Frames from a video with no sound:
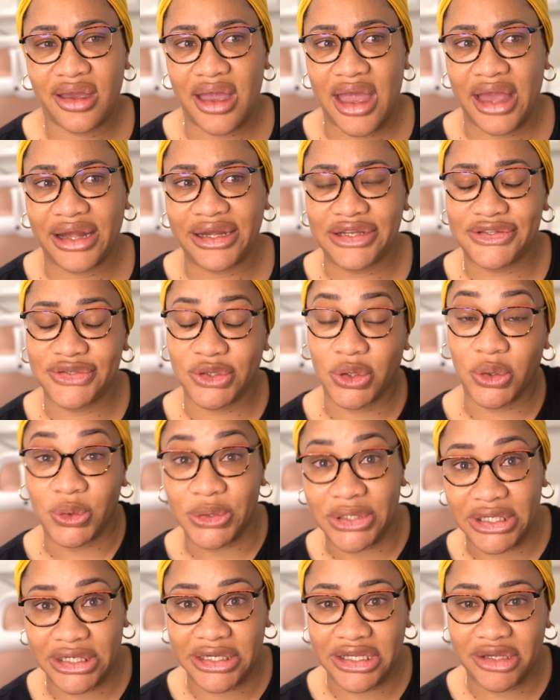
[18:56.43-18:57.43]
I need to go
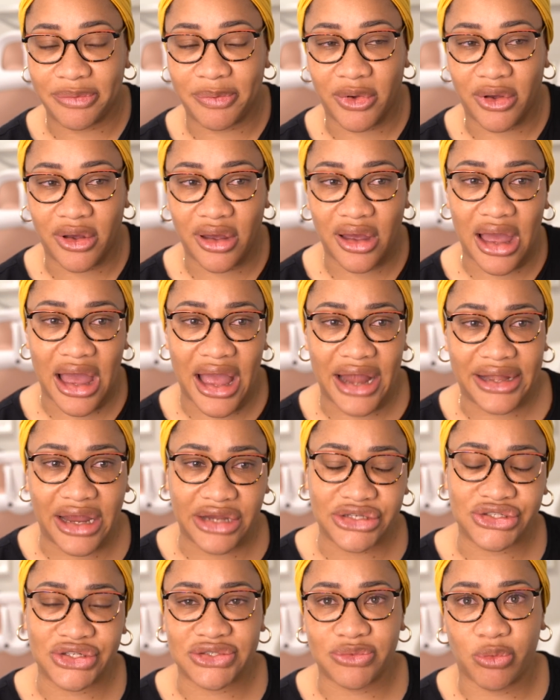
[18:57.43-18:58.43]
deeper, and
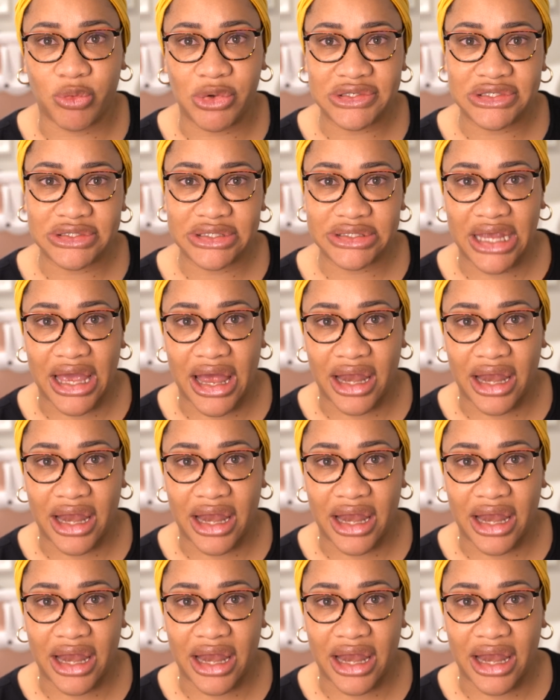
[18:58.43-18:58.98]
I just wasn't